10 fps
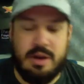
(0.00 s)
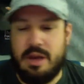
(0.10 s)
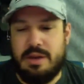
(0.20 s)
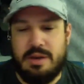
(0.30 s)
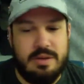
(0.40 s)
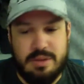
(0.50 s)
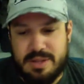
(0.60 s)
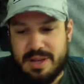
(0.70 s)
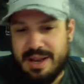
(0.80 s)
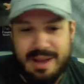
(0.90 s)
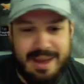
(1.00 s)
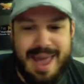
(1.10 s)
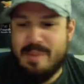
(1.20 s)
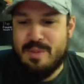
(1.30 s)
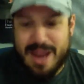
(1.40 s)
You can use like
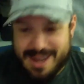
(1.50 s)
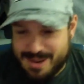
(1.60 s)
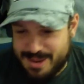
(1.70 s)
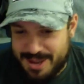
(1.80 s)
ham radio.